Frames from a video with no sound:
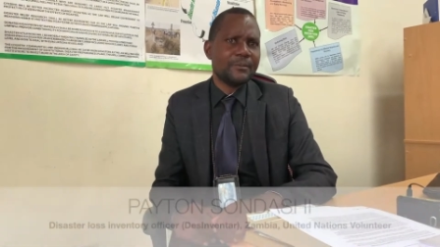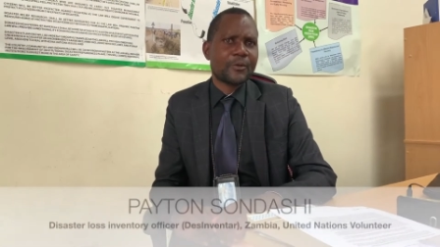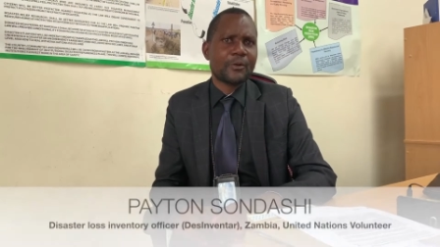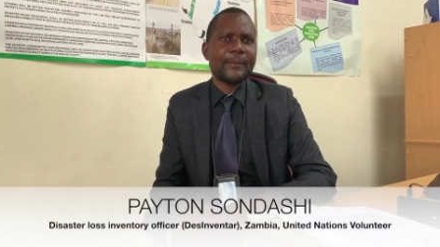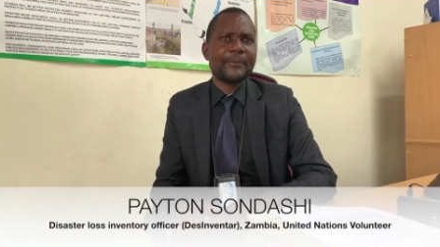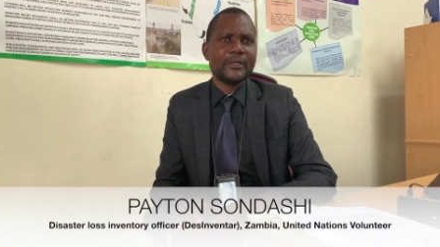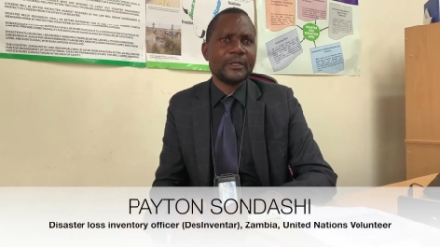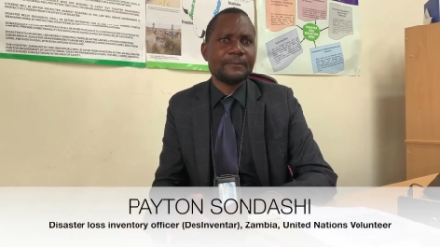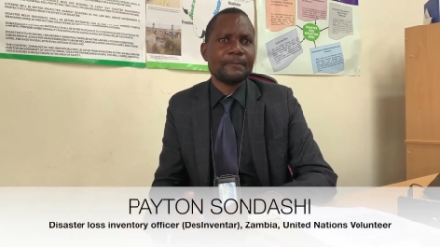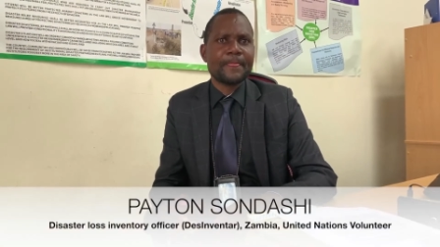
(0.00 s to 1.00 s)
probably
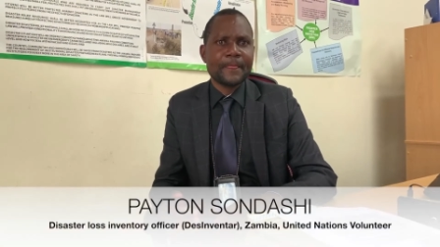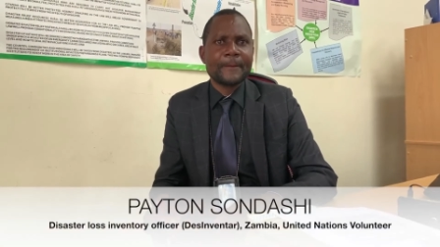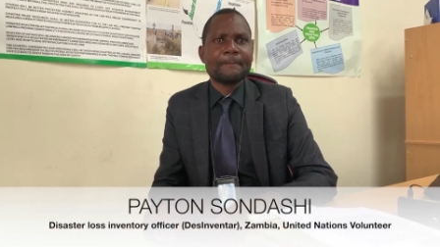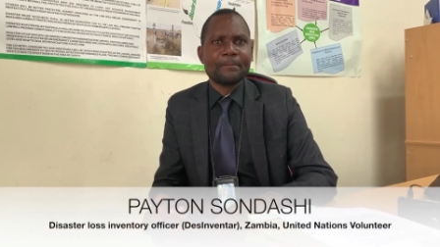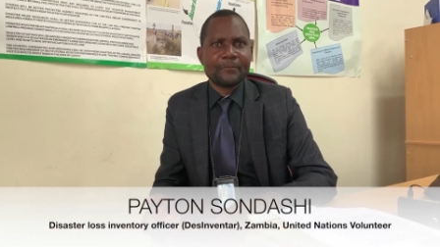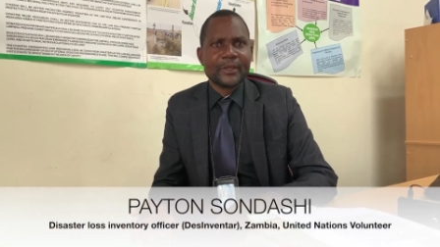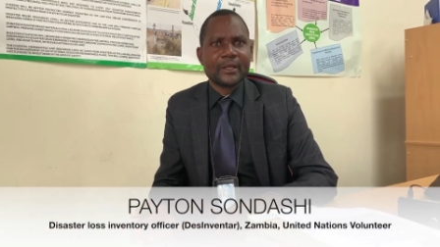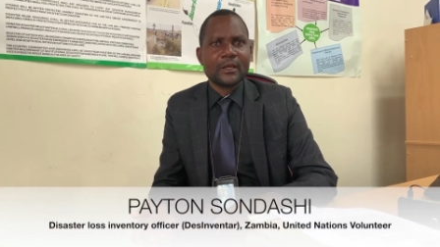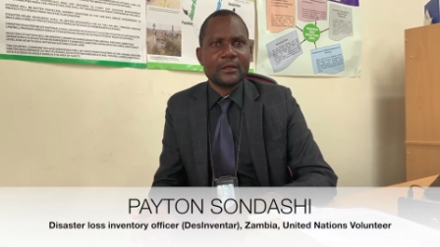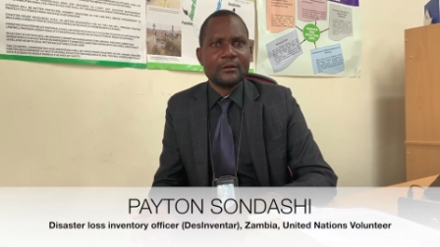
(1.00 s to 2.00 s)

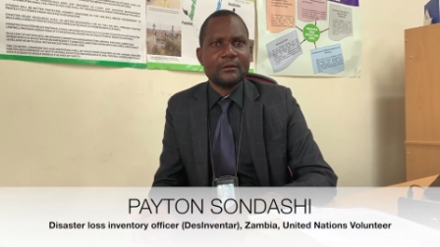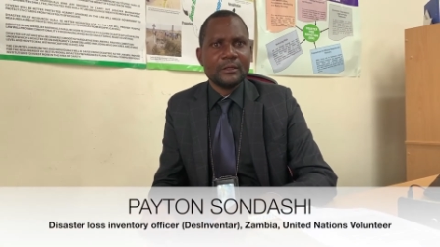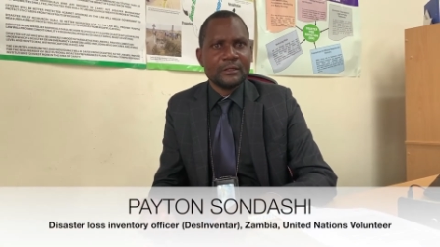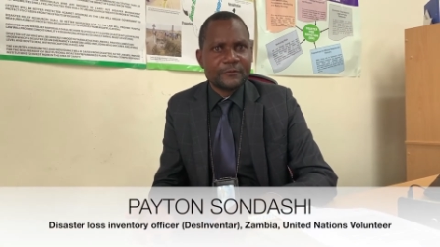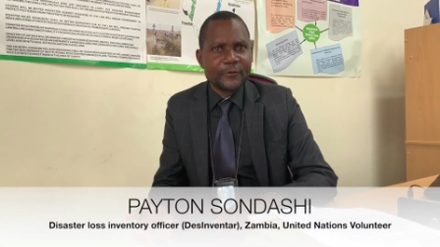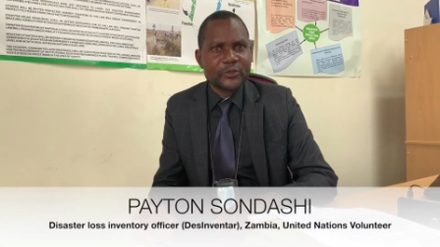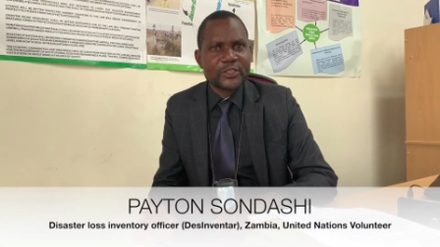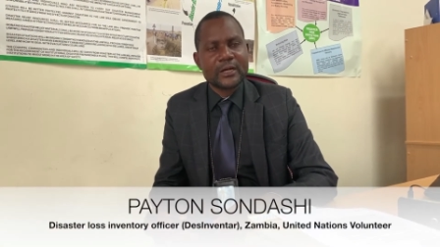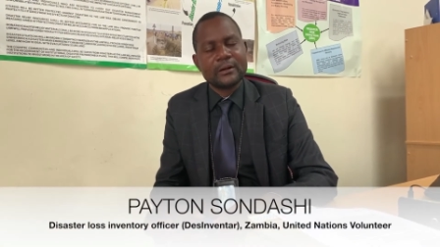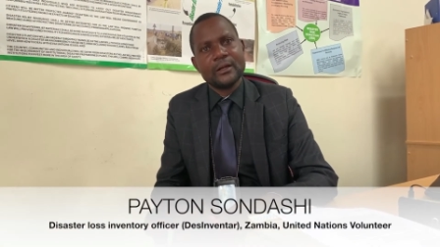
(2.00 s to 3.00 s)
in future